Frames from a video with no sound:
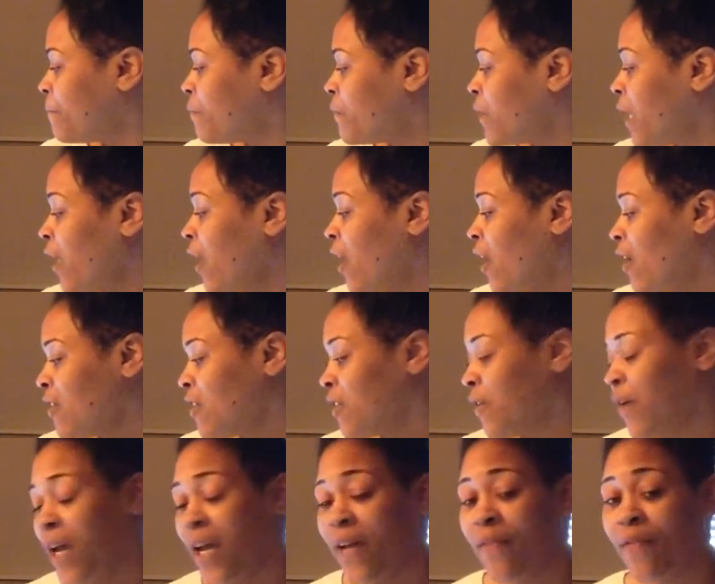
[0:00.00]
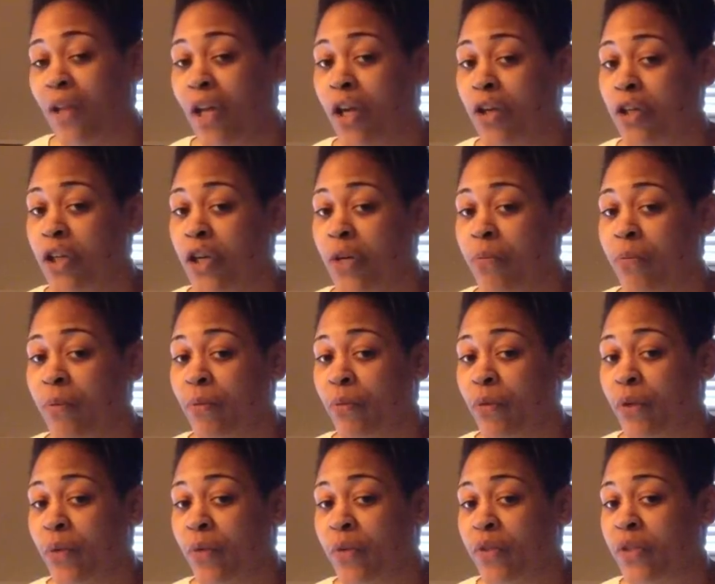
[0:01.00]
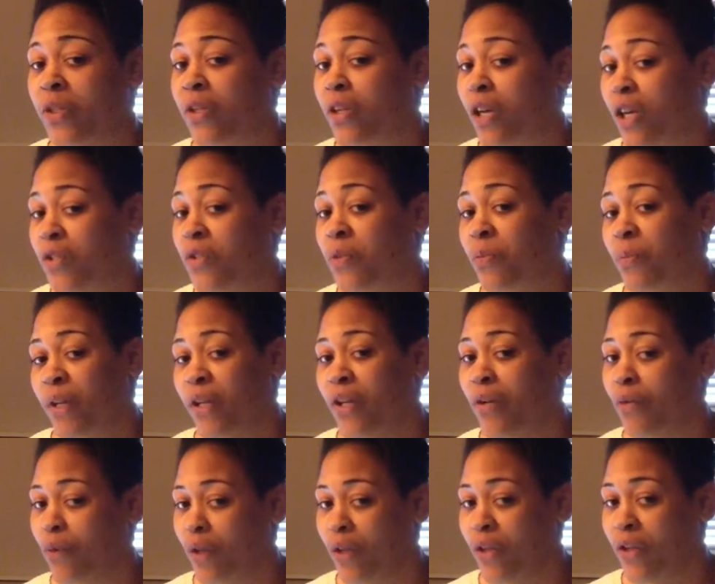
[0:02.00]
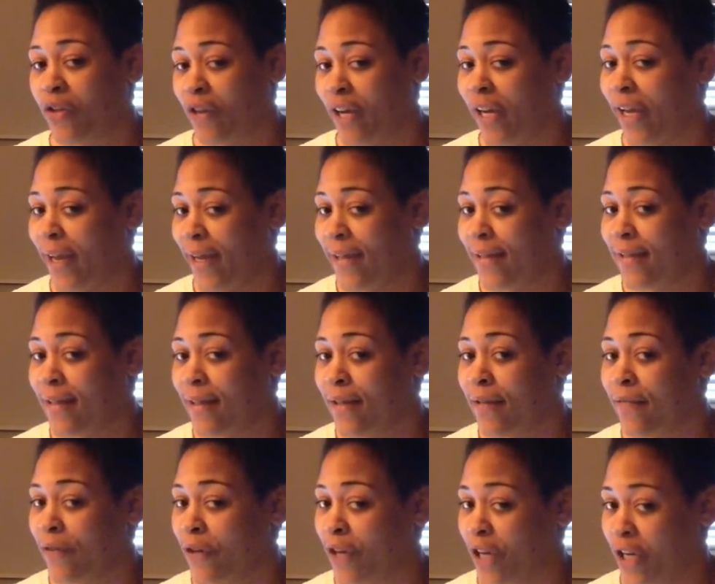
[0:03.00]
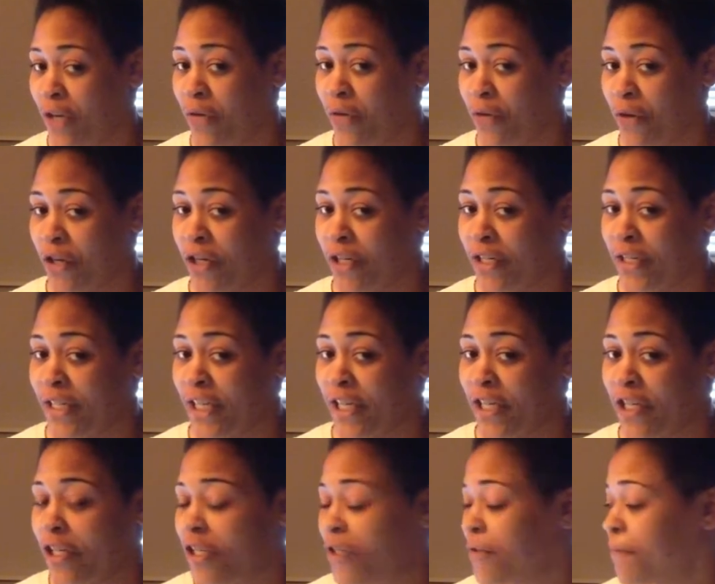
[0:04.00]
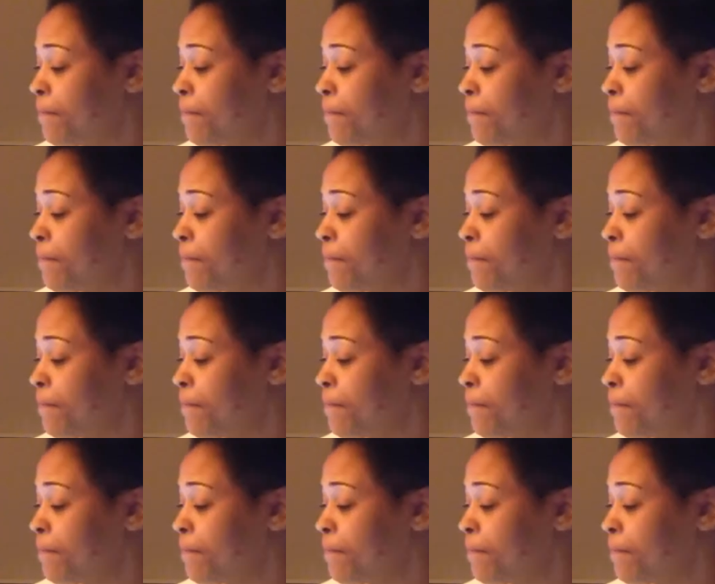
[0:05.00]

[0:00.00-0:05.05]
They also have long-term memory, which can also be a really great asset for any organization.